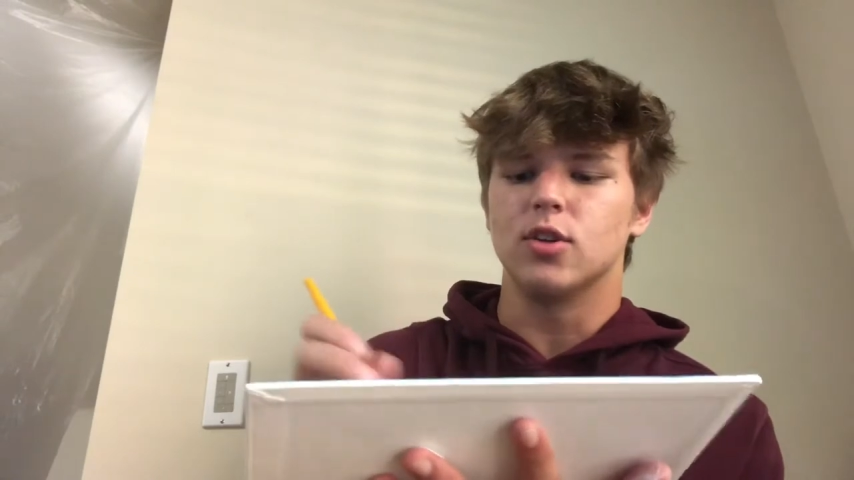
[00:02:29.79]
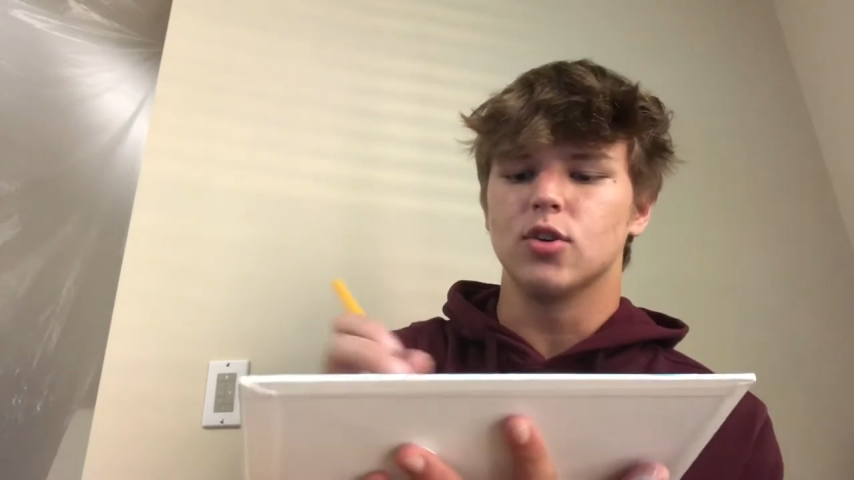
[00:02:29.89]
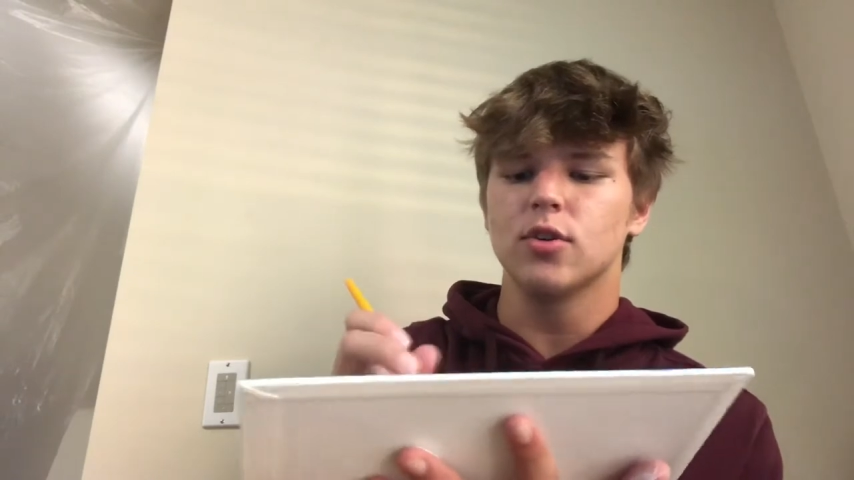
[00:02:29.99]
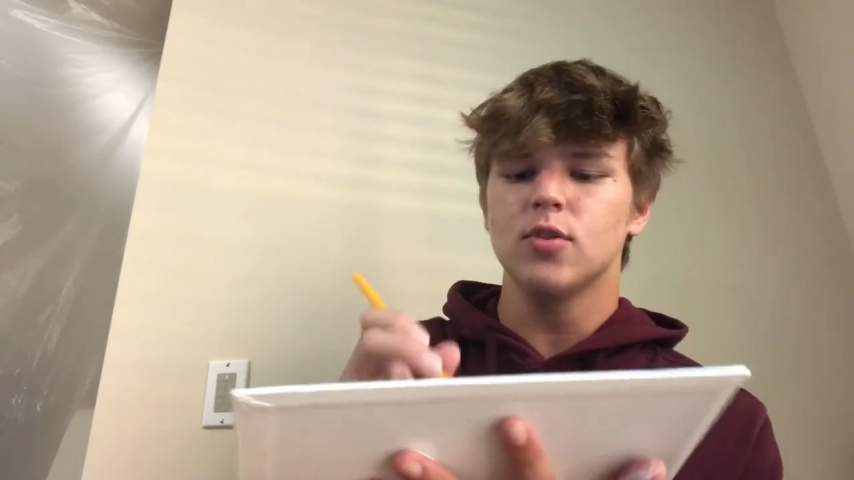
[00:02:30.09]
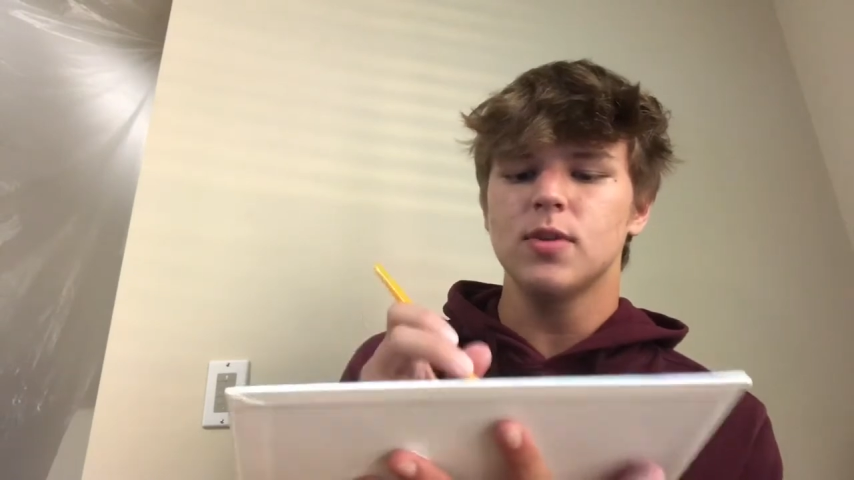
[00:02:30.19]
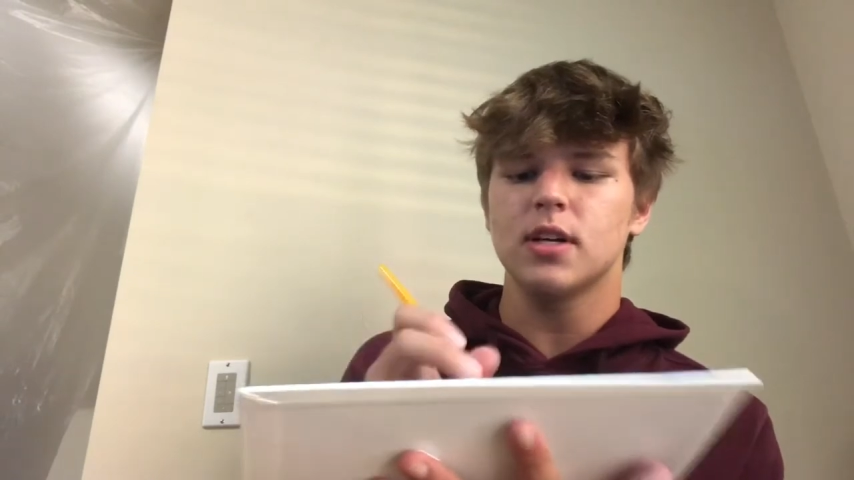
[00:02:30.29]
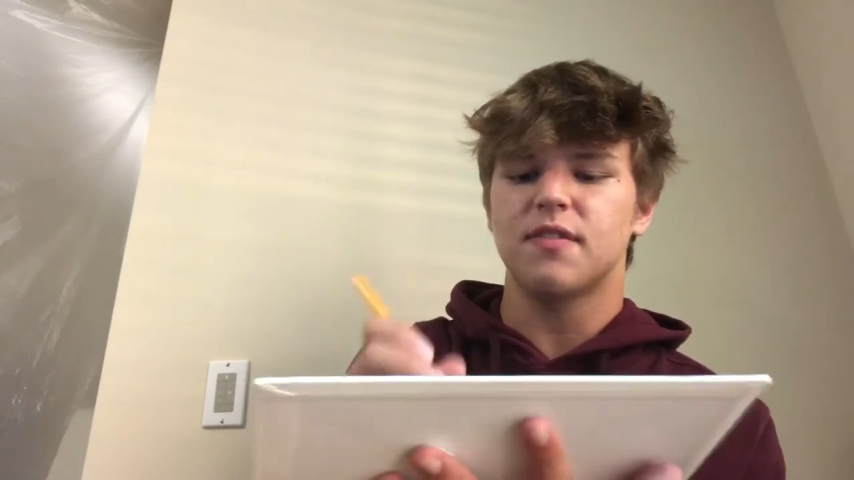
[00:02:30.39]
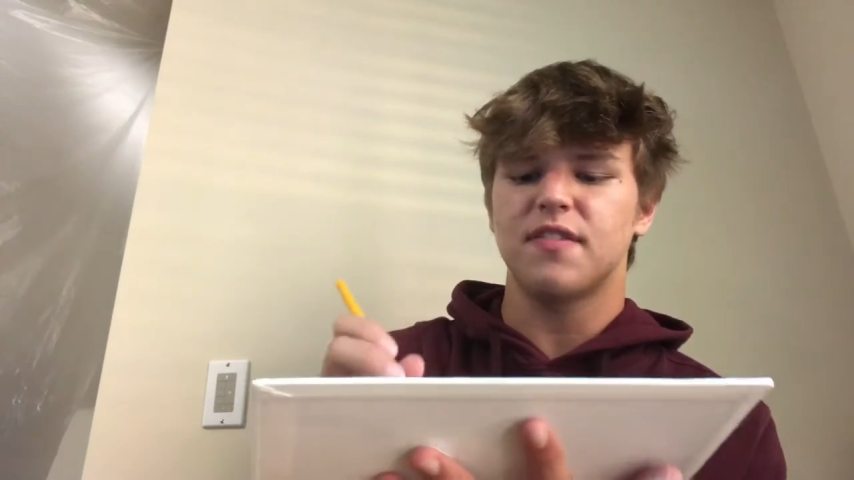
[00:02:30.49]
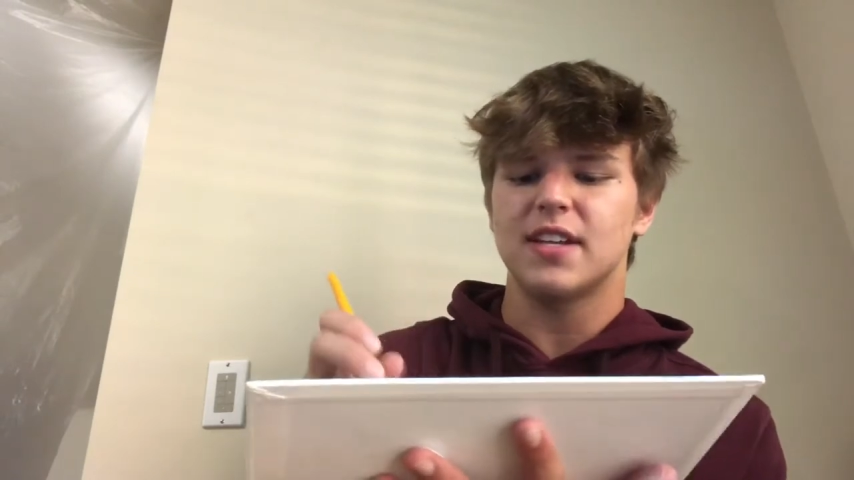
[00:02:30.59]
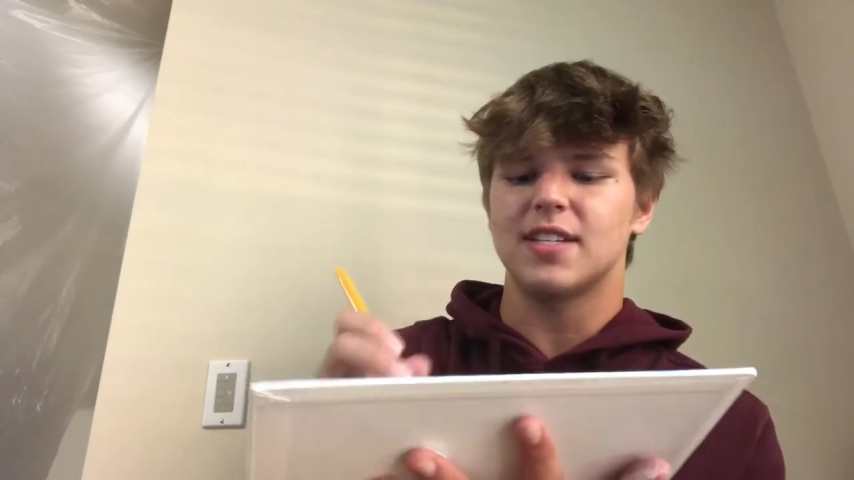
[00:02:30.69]
you're doing a
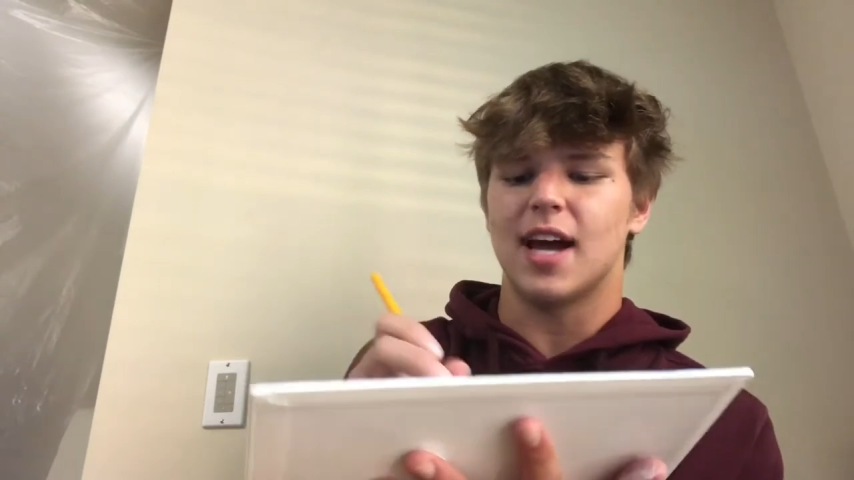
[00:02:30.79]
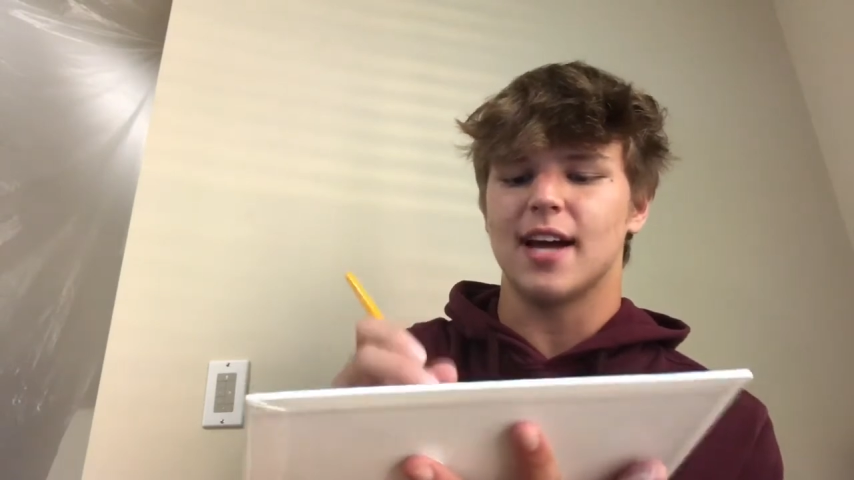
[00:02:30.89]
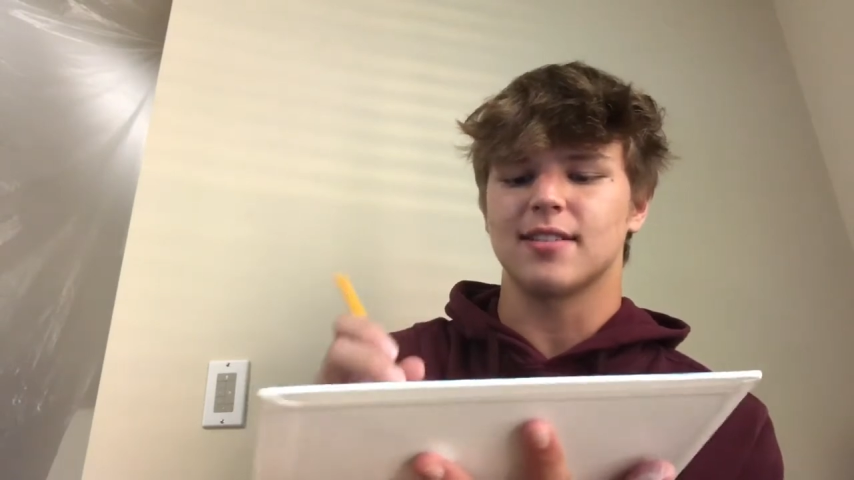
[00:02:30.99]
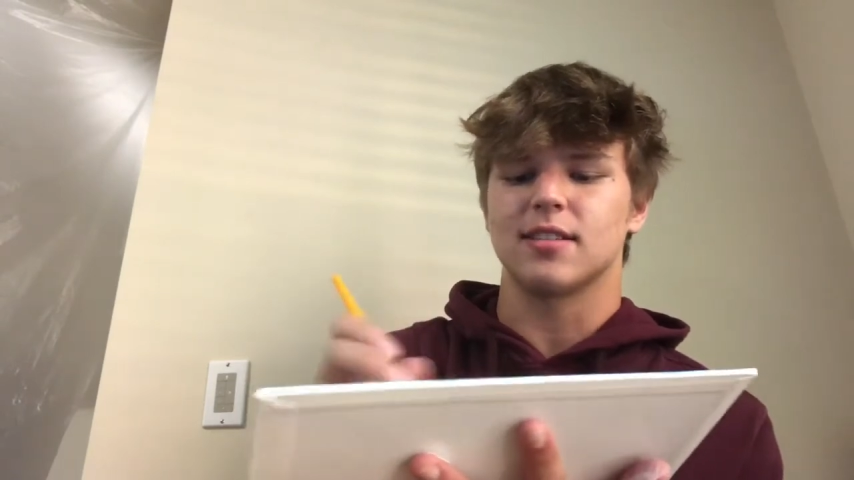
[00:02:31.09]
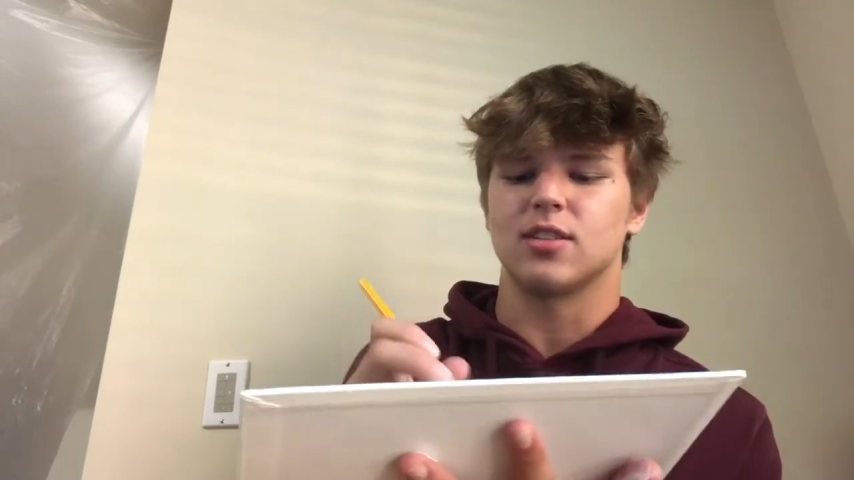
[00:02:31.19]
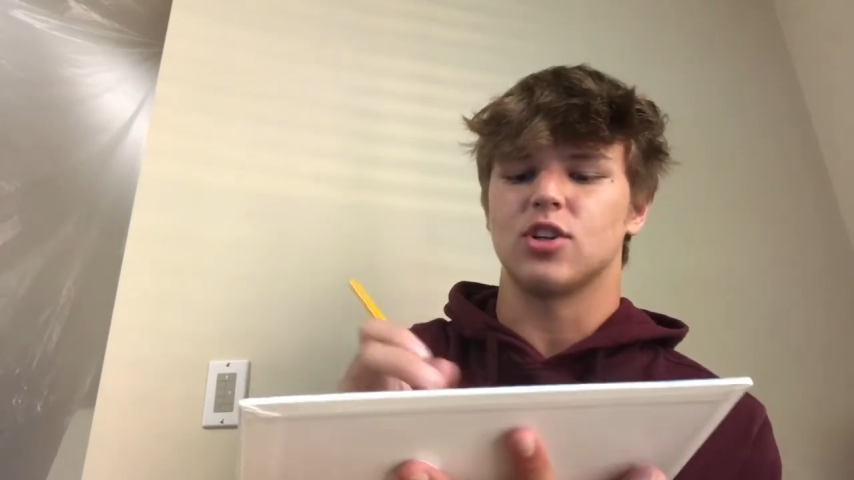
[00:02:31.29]
fantastic